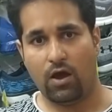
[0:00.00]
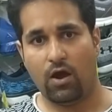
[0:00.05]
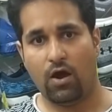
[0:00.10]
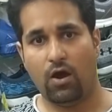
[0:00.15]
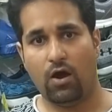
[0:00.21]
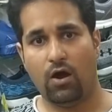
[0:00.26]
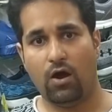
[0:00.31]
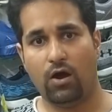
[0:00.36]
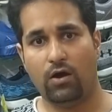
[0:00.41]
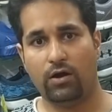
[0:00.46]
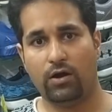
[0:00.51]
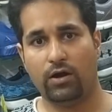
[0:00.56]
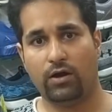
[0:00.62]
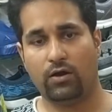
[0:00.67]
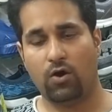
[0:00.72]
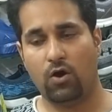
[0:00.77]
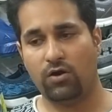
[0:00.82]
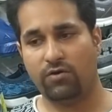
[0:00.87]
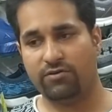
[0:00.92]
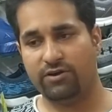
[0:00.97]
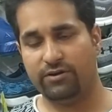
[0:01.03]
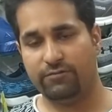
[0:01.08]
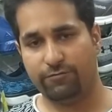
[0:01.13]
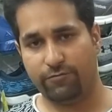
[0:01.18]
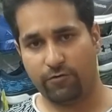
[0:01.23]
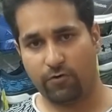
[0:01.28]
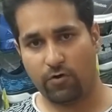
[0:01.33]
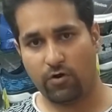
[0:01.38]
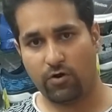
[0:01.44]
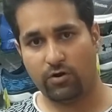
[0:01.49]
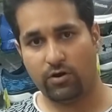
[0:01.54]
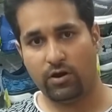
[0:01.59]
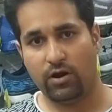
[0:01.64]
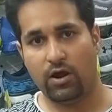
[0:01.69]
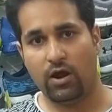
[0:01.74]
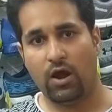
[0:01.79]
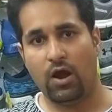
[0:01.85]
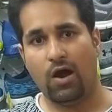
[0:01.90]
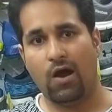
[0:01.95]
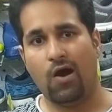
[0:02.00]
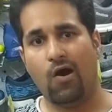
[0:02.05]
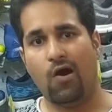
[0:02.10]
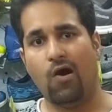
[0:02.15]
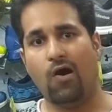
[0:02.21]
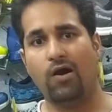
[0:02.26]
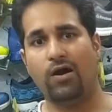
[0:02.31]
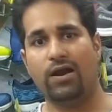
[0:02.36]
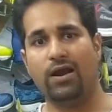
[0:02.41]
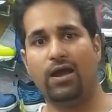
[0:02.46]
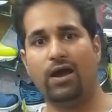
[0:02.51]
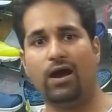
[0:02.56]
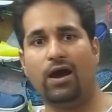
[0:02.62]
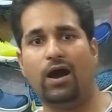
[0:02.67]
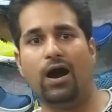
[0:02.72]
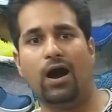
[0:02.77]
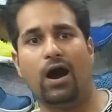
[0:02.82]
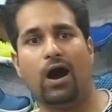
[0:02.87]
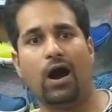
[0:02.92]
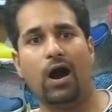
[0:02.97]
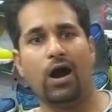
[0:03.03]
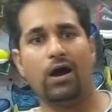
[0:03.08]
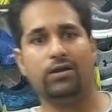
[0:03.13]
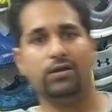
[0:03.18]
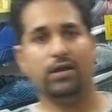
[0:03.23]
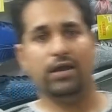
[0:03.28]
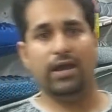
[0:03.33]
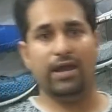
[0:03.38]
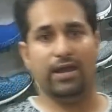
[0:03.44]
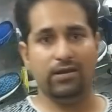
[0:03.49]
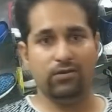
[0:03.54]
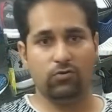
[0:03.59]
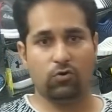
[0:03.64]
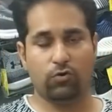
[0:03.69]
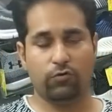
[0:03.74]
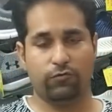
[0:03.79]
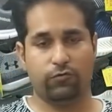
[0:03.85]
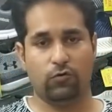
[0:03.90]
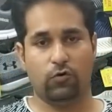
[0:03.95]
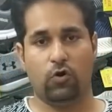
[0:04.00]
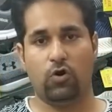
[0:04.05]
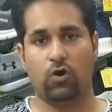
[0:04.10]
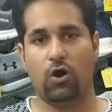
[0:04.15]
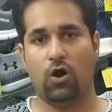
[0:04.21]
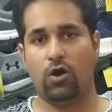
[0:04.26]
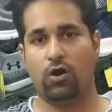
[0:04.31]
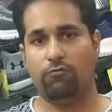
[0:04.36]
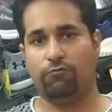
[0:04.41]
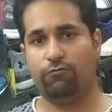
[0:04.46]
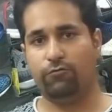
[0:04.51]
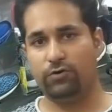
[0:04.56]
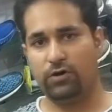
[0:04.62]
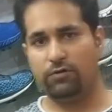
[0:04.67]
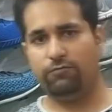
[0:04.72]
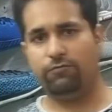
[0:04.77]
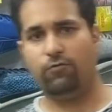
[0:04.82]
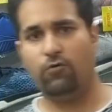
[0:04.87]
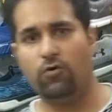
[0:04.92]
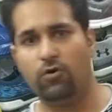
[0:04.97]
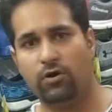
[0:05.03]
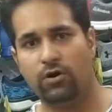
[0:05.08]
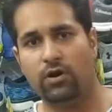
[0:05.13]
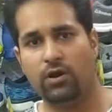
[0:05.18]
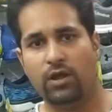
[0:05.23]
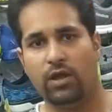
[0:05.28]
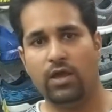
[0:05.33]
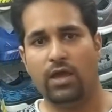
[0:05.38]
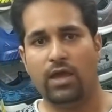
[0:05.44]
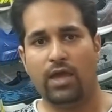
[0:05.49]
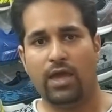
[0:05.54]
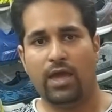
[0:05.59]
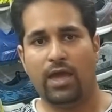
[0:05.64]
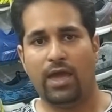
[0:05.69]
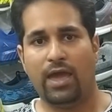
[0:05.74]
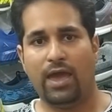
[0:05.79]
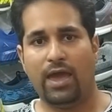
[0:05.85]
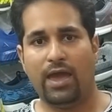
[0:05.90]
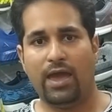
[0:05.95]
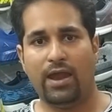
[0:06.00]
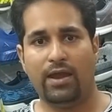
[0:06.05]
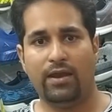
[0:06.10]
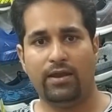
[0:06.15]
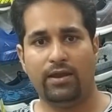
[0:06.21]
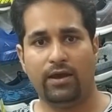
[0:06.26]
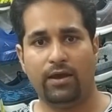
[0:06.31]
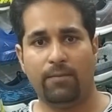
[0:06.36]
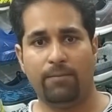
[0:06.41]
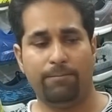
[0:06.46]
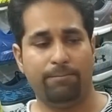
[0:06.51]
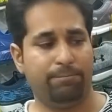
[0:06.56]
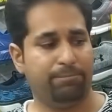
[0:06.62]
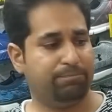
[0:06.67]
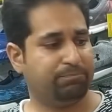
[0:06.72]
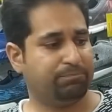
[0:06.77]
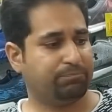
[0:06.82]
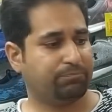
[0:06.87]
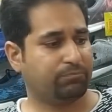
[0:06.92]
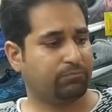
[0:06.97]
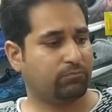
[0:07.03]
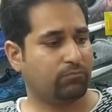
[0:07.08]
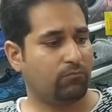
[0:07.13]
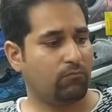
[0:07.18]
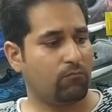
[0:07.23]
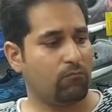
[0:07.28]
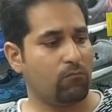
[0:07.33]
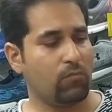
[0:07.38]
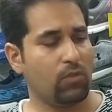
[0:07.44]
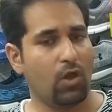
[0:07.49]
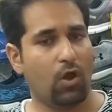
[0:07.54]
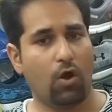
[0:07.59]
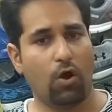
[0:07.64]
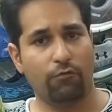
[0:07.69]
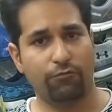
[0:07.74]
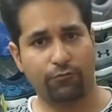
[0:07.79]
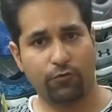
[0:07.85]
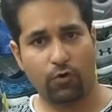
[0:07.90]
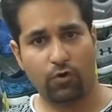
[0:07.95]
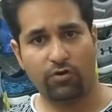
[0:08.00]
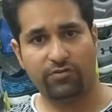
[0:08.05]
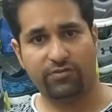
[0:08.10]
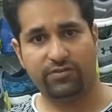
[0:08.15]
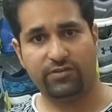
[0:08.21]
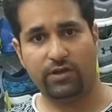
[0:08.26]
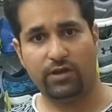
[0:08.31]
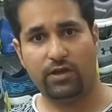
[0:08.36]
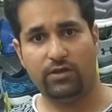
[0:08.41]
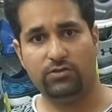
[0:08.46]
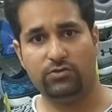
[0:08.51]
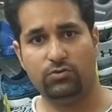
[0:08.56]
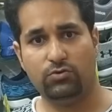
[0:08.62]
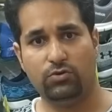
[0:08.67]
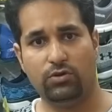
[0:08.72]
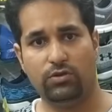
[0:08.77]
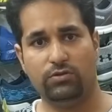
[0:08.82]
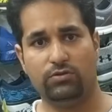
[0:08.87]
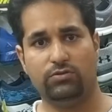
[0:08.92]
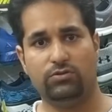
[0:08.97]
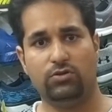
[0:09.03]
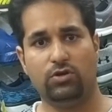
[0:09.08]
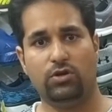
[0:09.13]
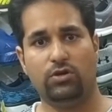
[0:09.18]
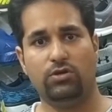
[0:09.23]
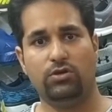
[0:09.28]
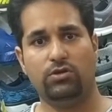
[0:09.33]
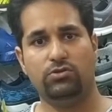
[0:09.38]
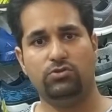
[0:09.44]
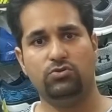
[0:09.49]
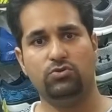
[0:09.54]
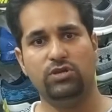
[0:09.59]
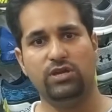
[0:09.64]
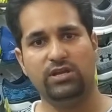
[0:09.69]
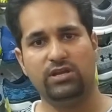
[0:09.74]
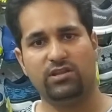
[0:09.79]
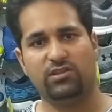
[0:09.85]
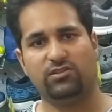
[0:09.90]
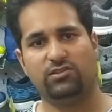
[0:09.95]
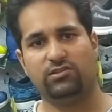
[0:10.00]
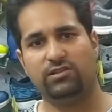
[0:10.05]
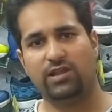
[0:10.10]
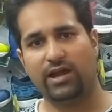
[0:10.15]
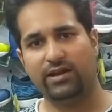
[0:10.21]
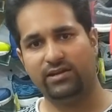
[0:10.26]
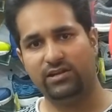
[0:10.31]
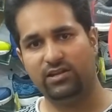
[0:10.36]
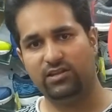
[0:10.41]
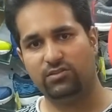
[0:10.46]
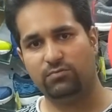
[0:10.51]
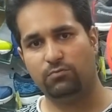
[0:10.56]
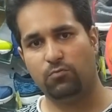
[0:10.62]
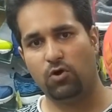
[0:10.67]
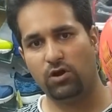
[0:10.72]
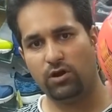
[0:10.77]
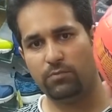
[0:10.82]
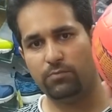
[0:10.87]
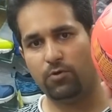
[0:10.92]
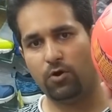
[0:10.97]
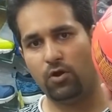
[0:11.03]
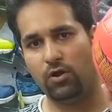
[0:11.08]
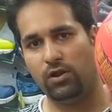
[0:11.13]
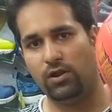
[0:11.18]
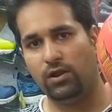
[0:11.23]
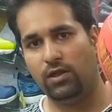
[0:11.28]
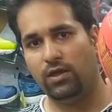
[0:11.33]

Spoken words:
or a concrete floor, or a hard indoor floor, or a wooden floor. And of course, you need a slightly smaller ball